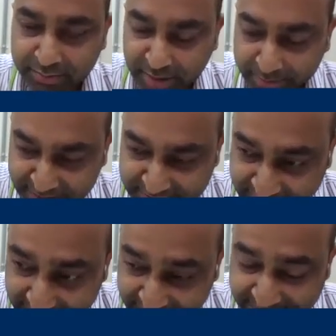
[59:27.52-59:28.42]
membrane
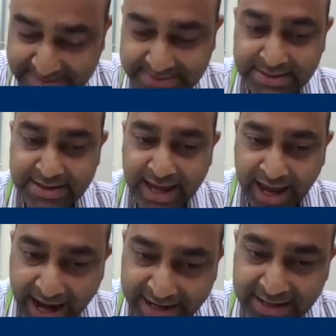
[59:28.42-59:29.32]
thickness,
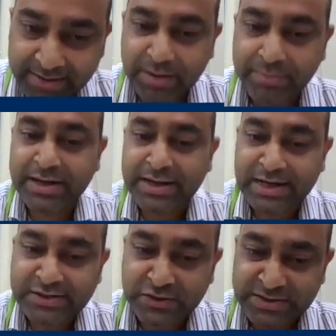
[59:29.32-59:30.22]
and membrane
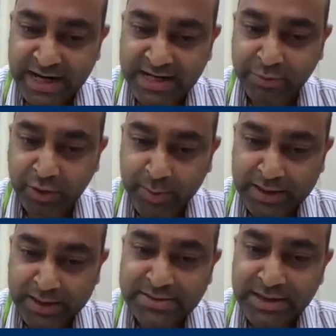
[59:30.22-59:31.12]
electrostatic
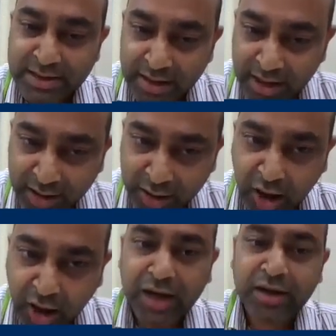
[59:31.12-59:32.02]
property
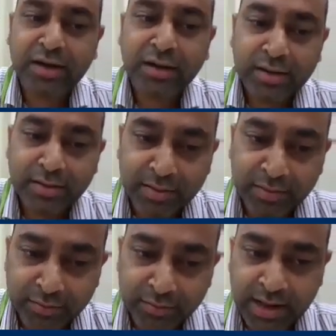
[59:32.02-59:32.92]
are
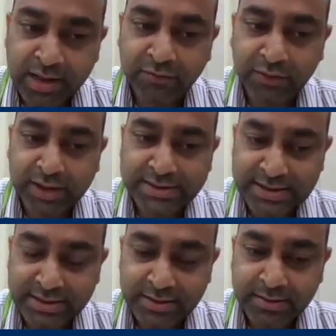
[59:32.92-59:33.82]

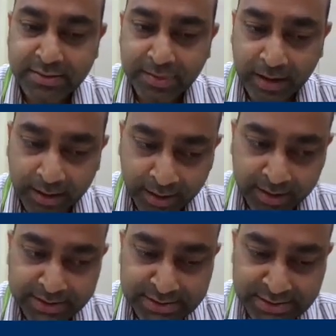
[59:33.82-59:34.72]
influencing, and